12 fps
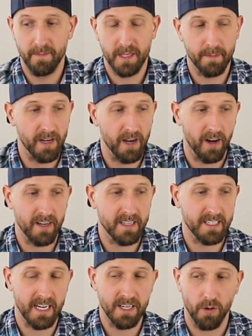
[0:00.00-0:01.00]
To be
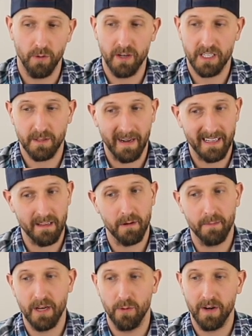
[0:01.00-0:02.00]
honest, I don't expect them
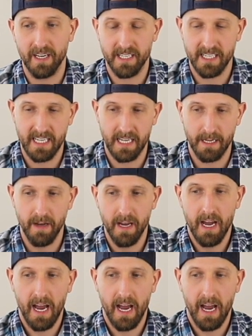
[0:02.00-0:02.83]
to be a winning team.